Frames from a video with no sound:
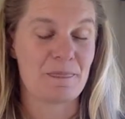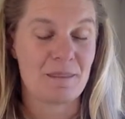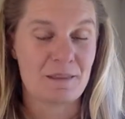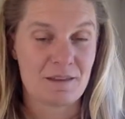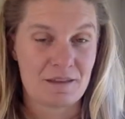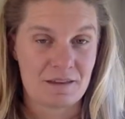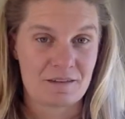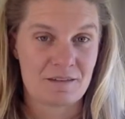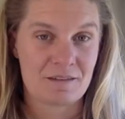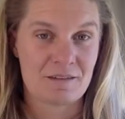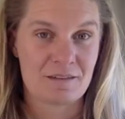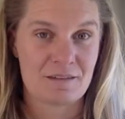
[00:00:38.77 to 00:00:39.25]

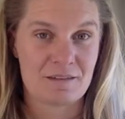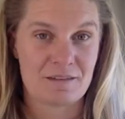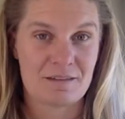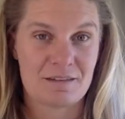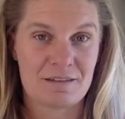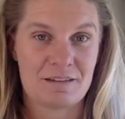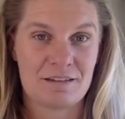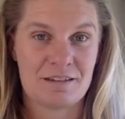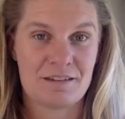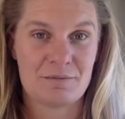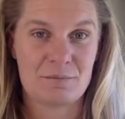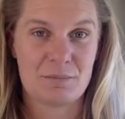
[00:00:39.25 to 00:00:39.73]

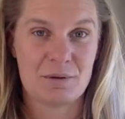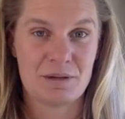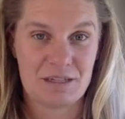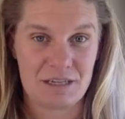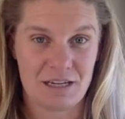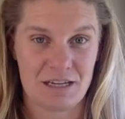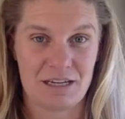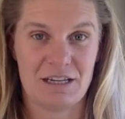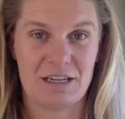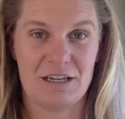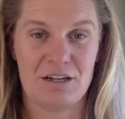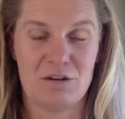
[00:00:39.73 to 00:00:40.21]
this
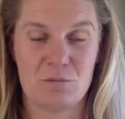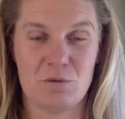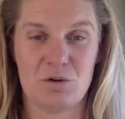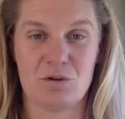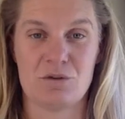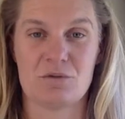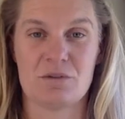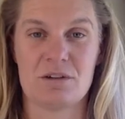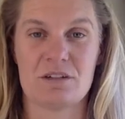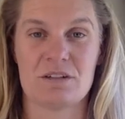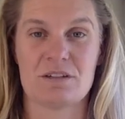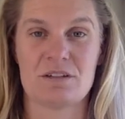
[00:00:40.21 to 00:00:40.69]
particular
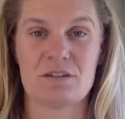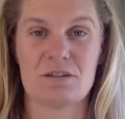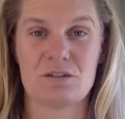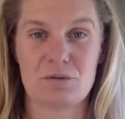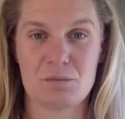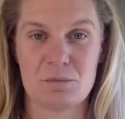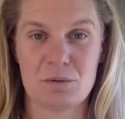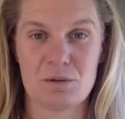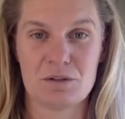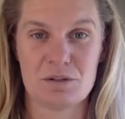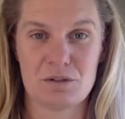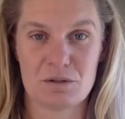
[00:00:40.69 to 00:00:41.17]
model is
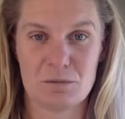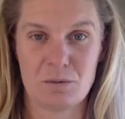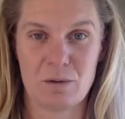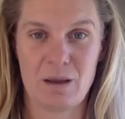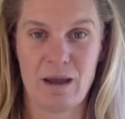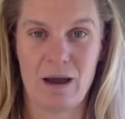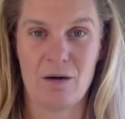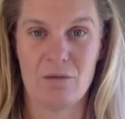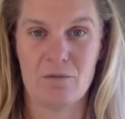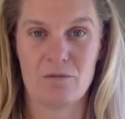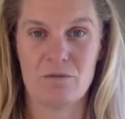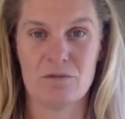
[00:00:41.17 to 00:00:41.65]
super
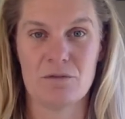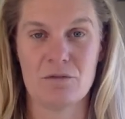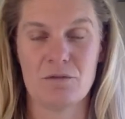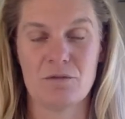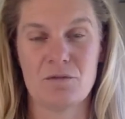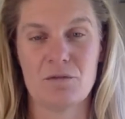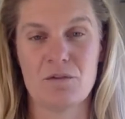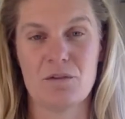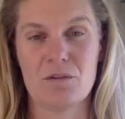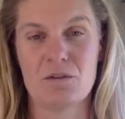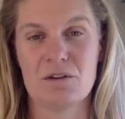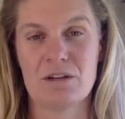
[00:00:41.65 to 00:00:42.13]
helpful
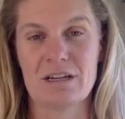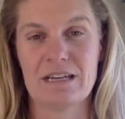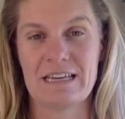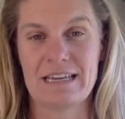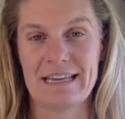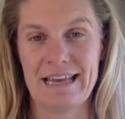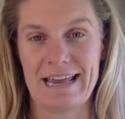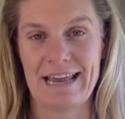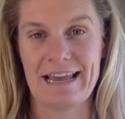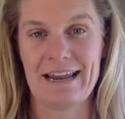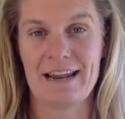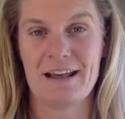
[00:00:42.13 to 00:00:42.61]
for you to
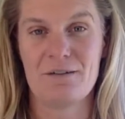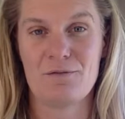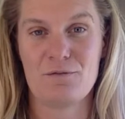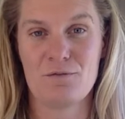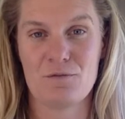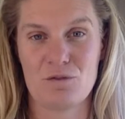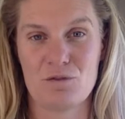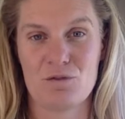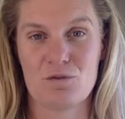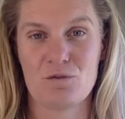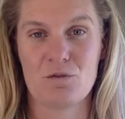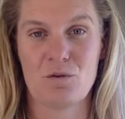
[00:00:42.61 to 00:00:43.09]
get a
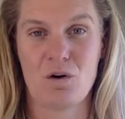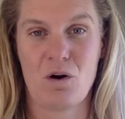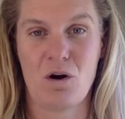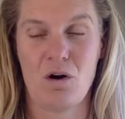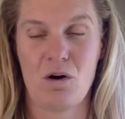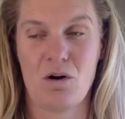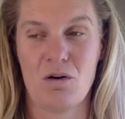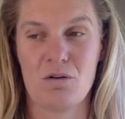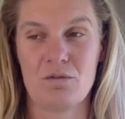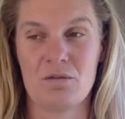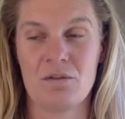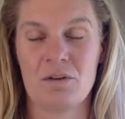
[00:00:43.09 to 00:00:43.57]
view
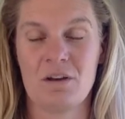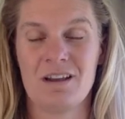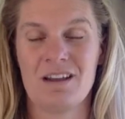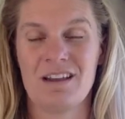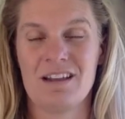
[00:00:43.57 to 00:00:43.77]
of